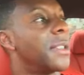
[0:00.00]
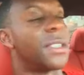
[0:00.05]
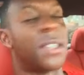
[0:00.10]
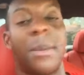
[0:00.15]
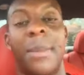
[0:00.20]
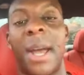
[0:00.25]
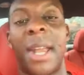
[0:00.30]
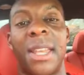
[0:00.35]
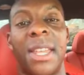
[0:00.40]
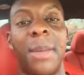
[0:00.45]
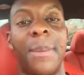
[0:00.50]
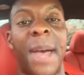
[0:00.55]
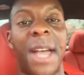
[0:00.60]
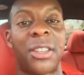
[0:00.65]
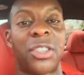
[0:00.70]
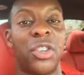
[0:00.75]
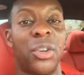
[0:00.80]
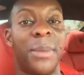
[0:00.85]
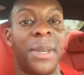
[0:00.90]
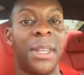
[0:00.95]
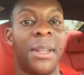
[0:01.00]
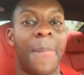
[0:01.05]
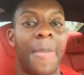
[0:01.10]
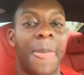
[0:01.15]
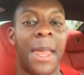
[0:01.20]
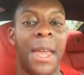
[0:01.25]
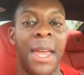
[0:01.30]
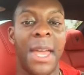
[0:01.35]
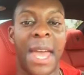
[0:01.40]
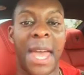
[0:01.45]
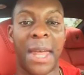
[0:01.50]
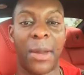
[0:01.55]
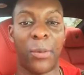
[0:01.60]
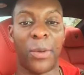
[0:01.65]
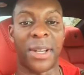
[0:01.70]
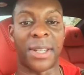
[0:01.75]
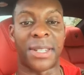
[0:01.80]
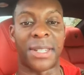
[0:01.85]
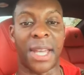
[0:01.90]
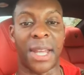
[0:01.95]
Somebody get back to me and we'll
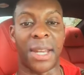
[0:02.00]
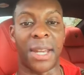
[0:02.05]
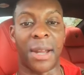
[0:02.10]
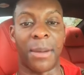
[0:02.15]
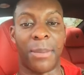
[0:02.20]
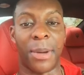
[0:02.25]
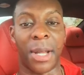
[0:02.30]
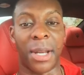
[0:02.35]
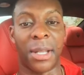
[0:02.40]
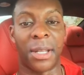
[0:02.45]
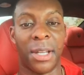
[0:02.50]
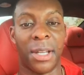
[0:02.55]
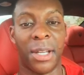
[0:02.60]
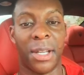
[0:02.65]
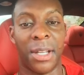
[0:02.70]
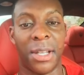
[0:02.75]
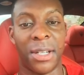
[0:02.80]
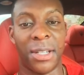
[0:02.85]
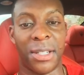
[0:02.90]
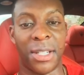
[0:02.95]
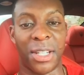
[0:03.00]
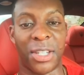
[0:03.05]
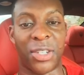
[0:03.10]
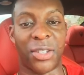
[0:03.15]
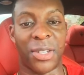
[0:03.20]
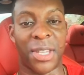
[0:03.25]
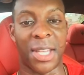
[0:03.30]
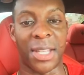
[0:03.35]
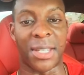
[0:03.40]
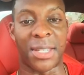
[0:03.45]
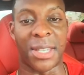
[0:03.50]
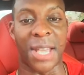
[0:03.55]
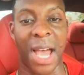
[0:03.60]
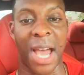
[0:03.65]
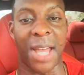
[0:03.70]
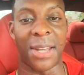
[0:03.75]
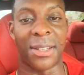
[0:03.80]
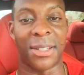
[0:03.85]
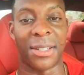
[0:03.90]
set it up, buddy. Did you get shot?